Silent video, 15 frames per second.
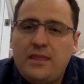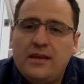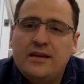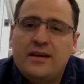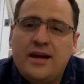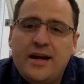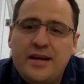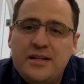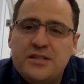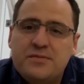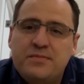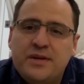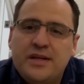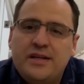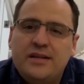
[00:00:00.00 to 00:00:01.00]
it has
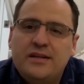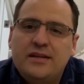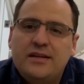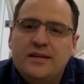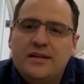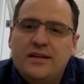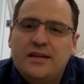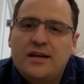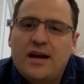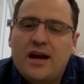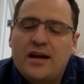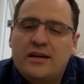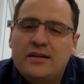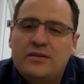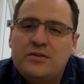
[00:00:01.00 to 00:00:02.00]
been
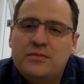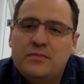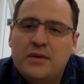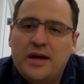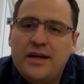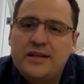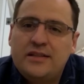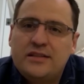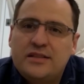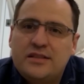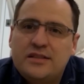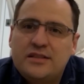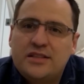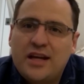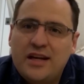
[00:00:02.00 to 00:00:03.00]
and it
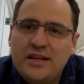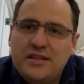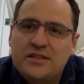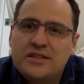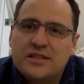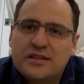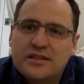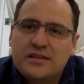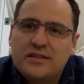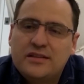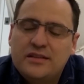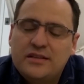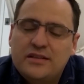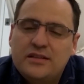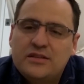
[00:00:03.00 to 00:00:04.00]
remains challenging
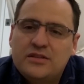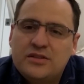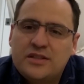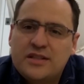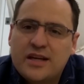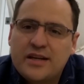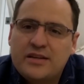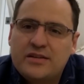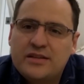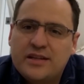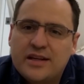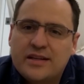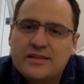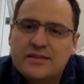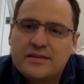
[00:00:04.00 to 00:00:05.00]
to stay
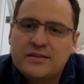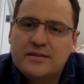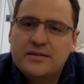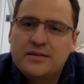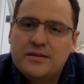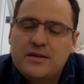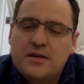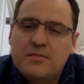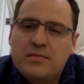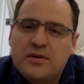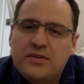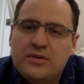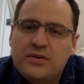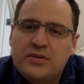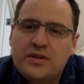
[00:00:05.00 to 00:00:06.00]
connected.
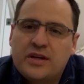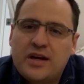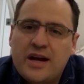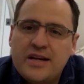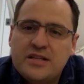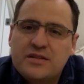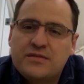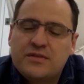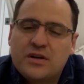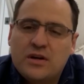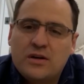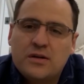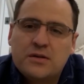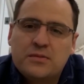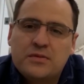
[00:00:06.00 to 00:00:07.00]
But through the grace of
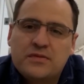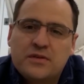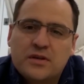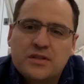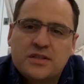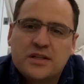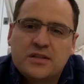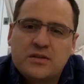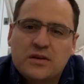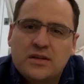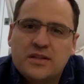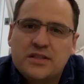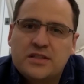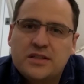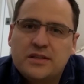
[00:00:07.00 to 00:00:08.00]
God, we've got
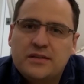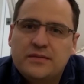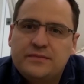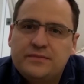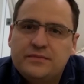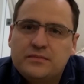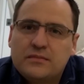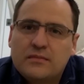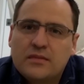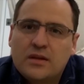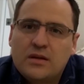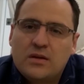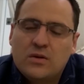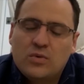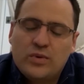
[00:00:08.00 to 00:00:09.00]
technology.
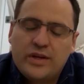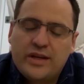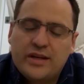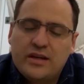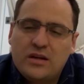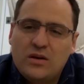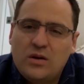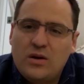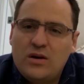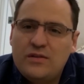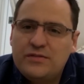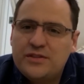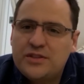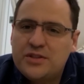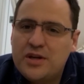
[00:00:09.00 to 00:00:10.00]
We can
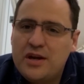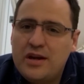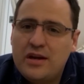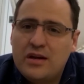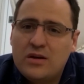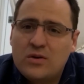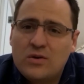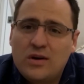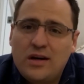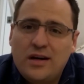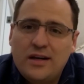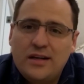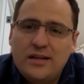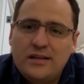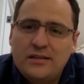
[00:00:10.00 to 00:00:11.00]
laugh, share,
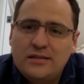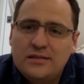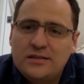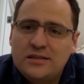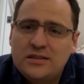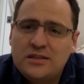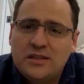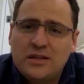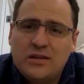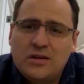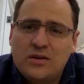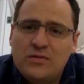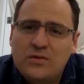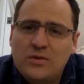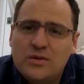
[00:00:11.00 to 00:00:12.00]
cry, and just share our
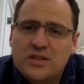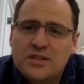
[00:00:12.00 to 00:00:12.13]
overall